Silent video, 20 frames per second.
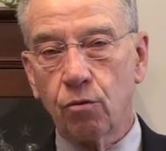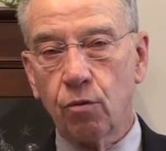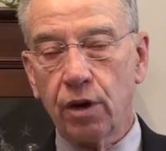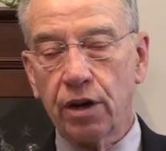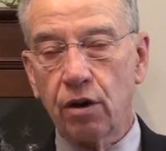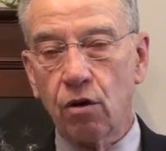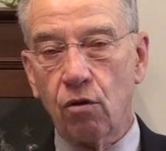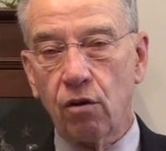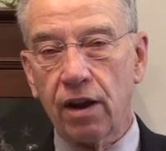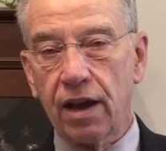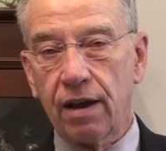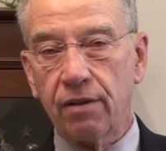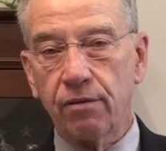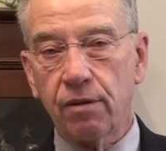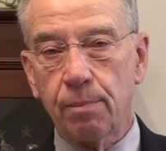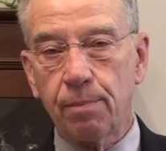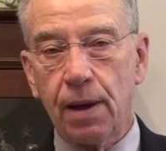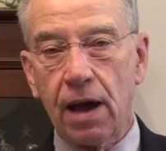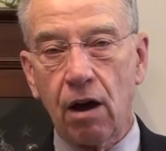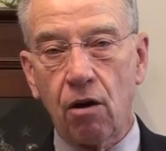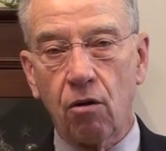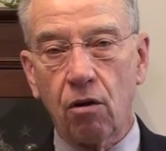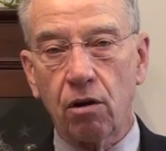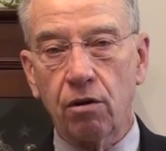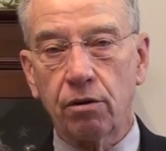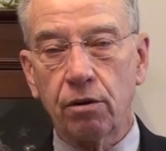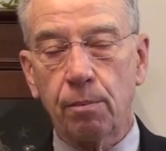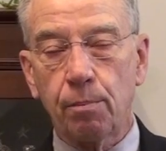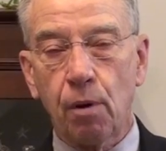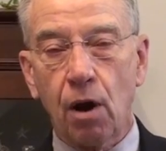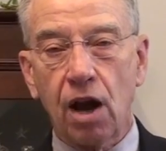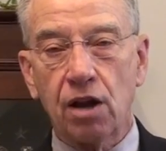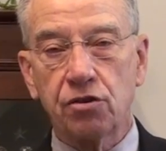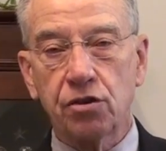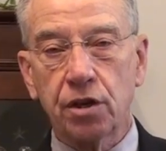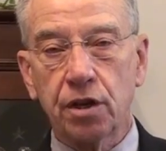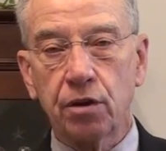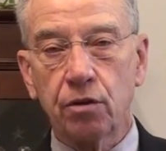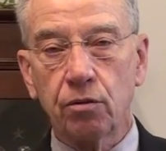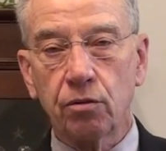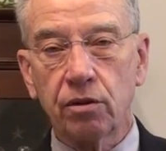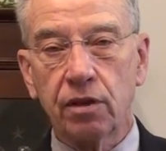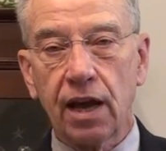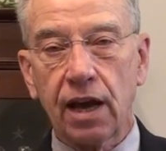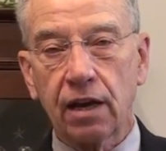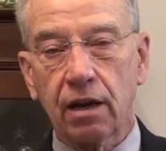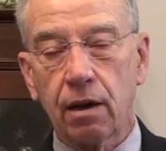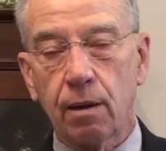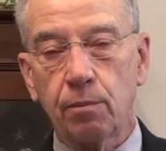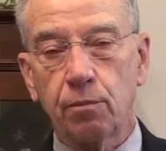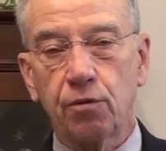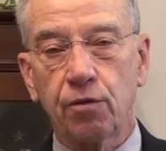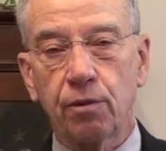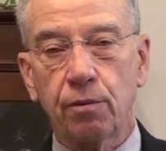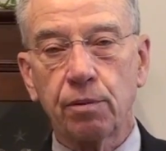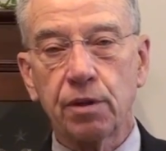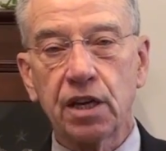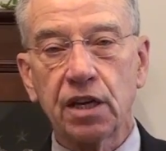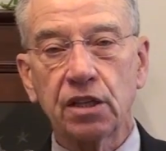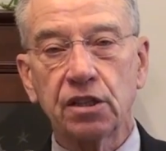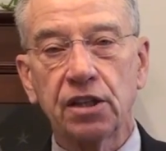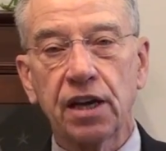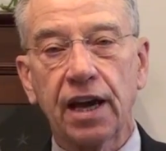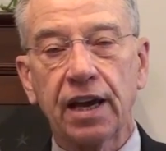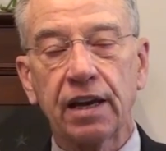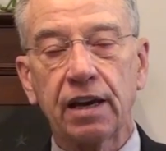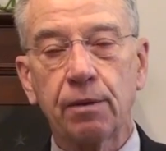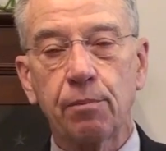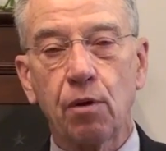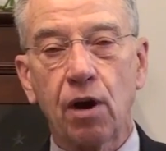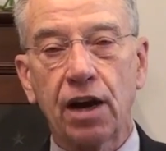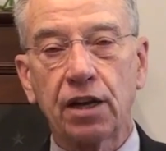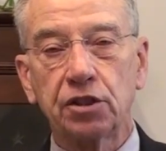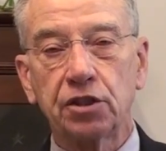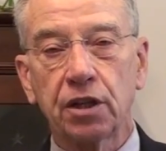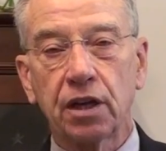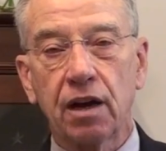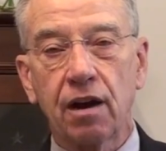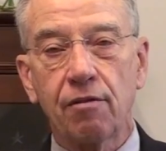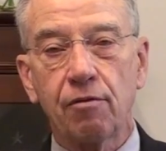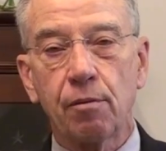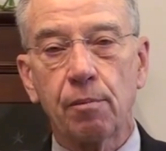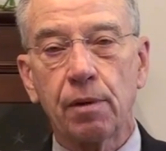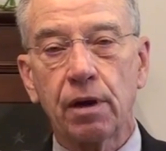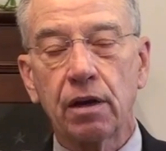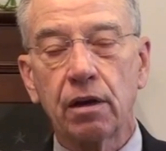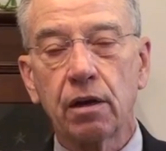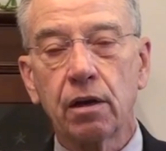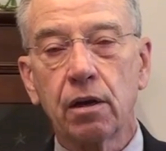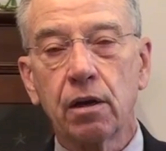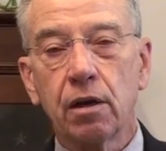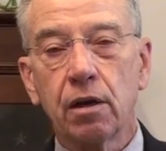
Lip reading: We don't have the power to prosecute. That comes from the executive branch of government.